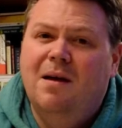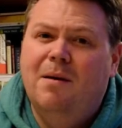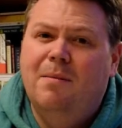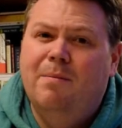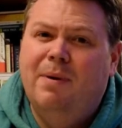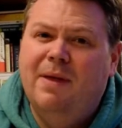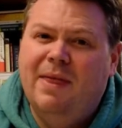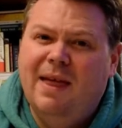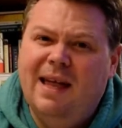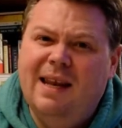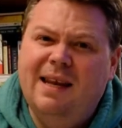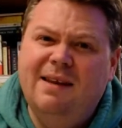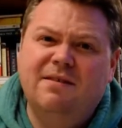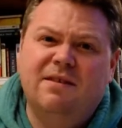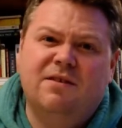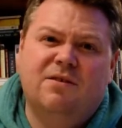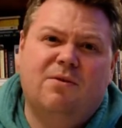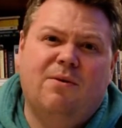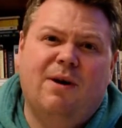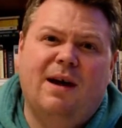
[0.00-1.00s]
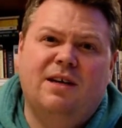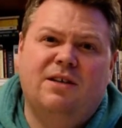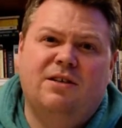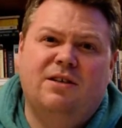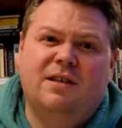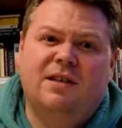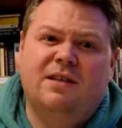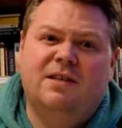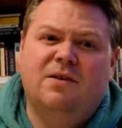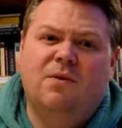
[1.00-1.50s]
But that leaves us the
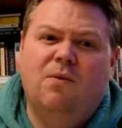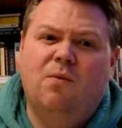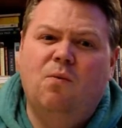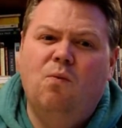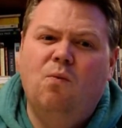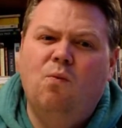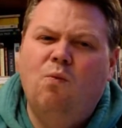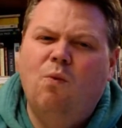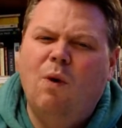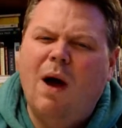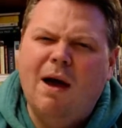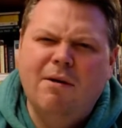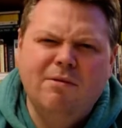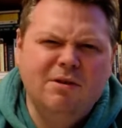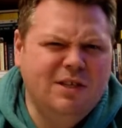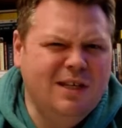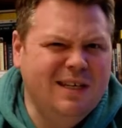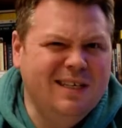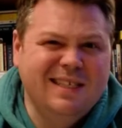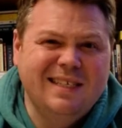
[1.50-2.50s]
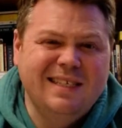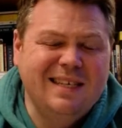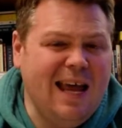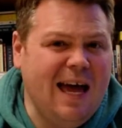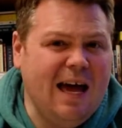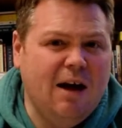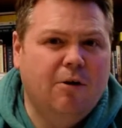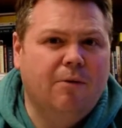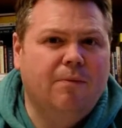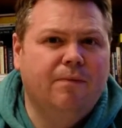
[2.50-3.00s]
question is, where is Jesus
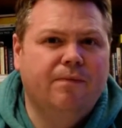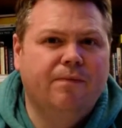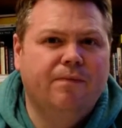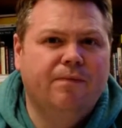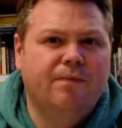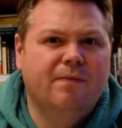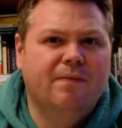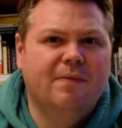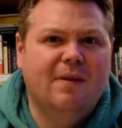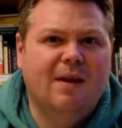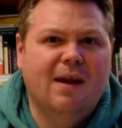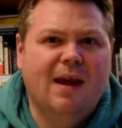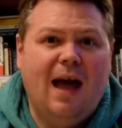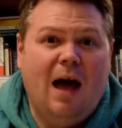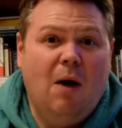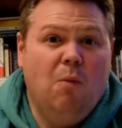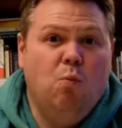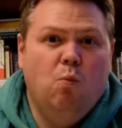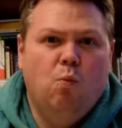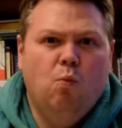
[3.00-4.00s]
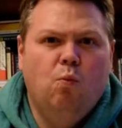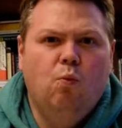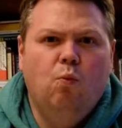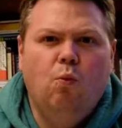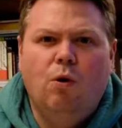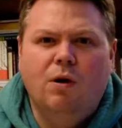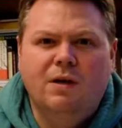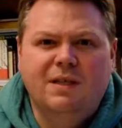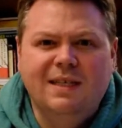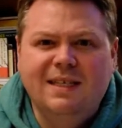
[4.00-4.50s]
now? And
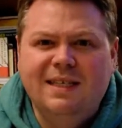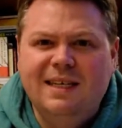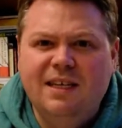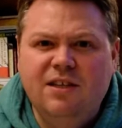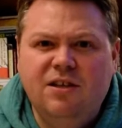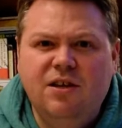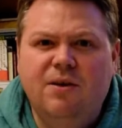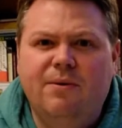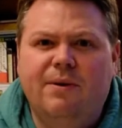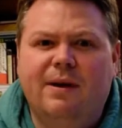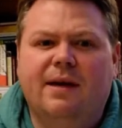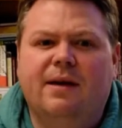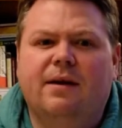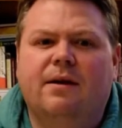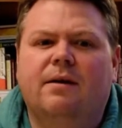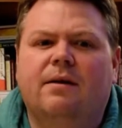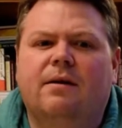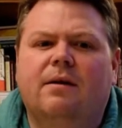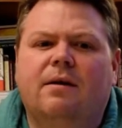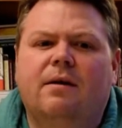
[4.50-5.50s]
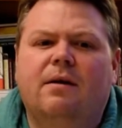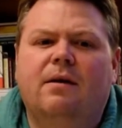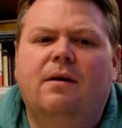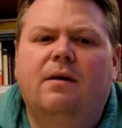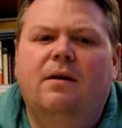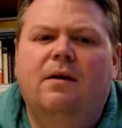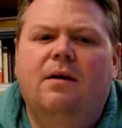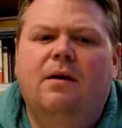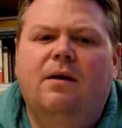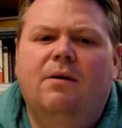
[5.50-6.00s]
what is he doing?
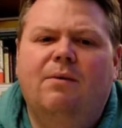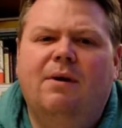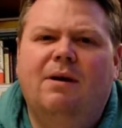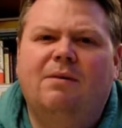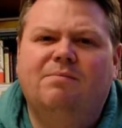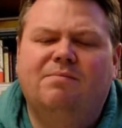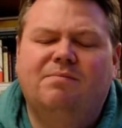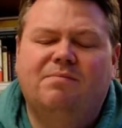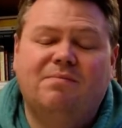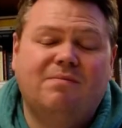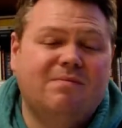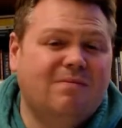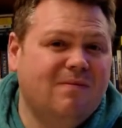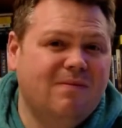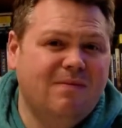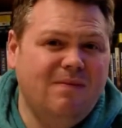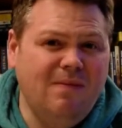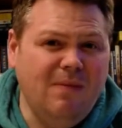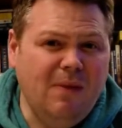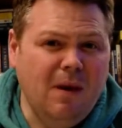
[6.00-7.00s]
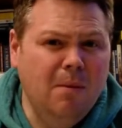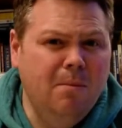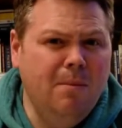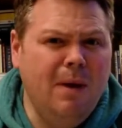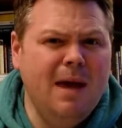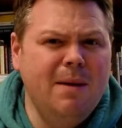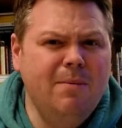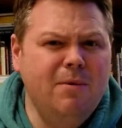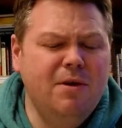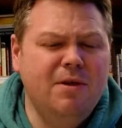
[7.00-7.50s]
Well,
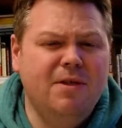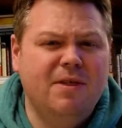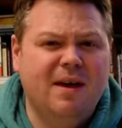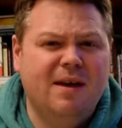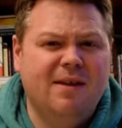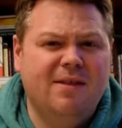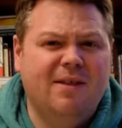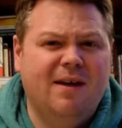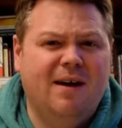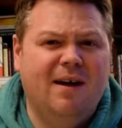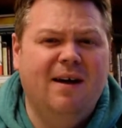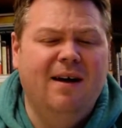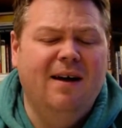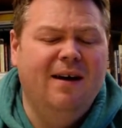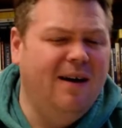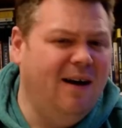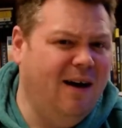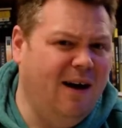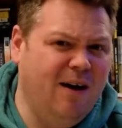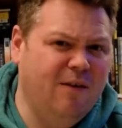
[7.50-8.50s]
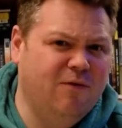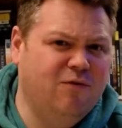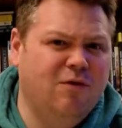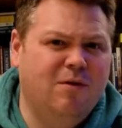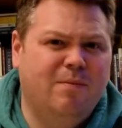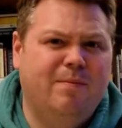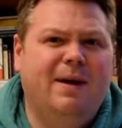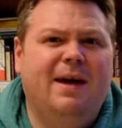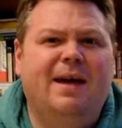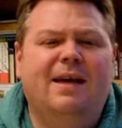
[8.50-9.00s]
maybe you think that after he
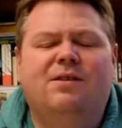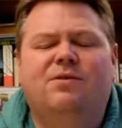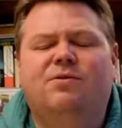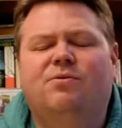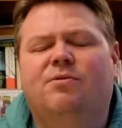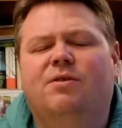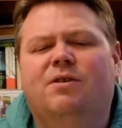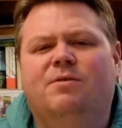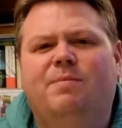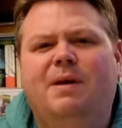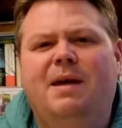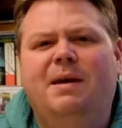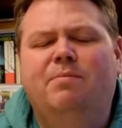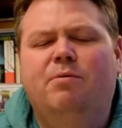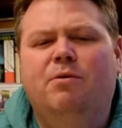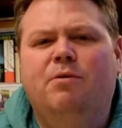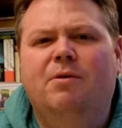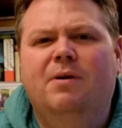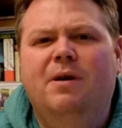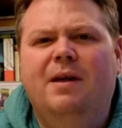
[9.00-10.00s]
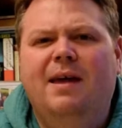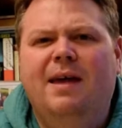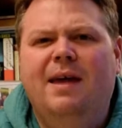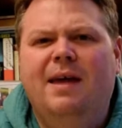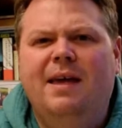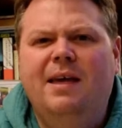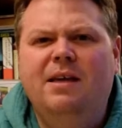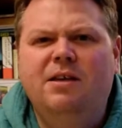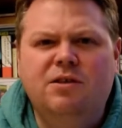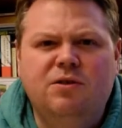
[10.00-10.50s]
appeared to all those people,
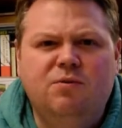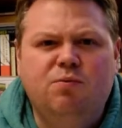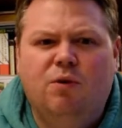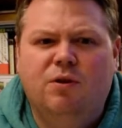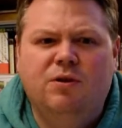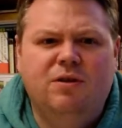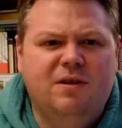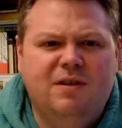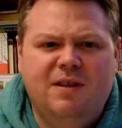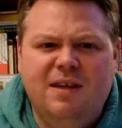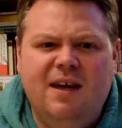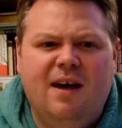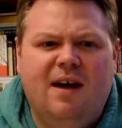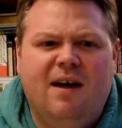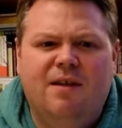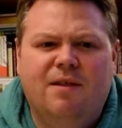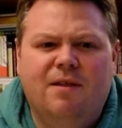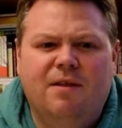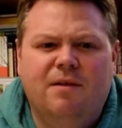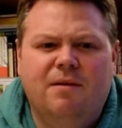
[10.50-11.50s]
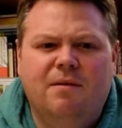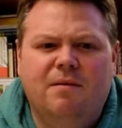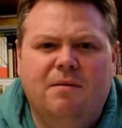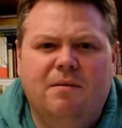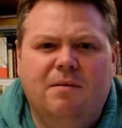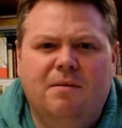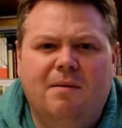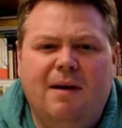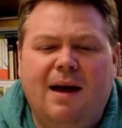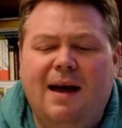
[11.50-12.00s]
he just wandered the earth.
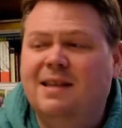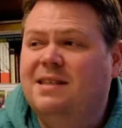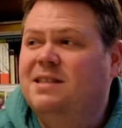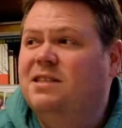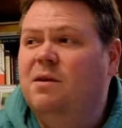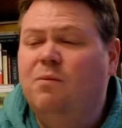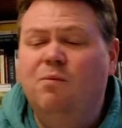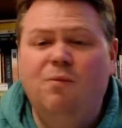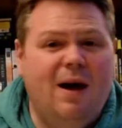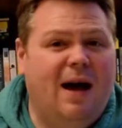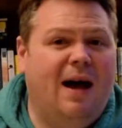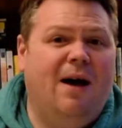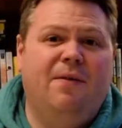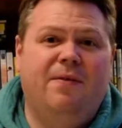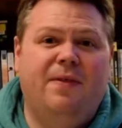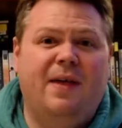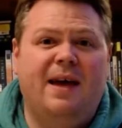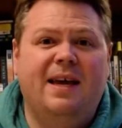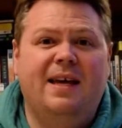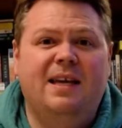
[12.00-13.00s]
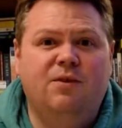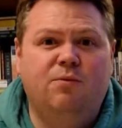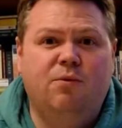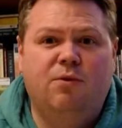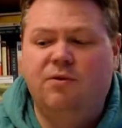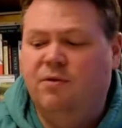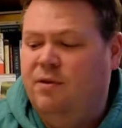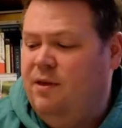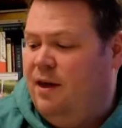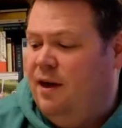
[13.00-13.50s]
And somewhere out there, he's
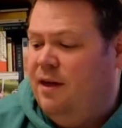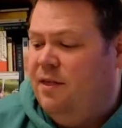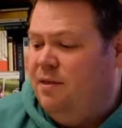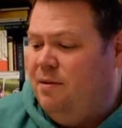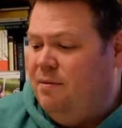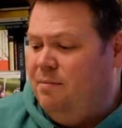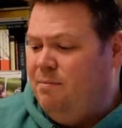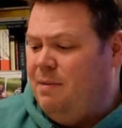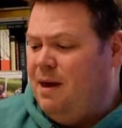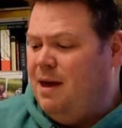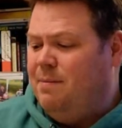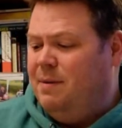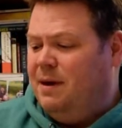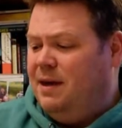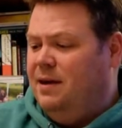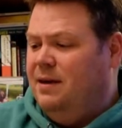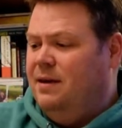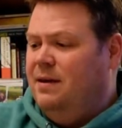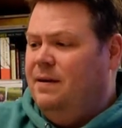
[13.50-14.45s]
wandered the earth. Maybe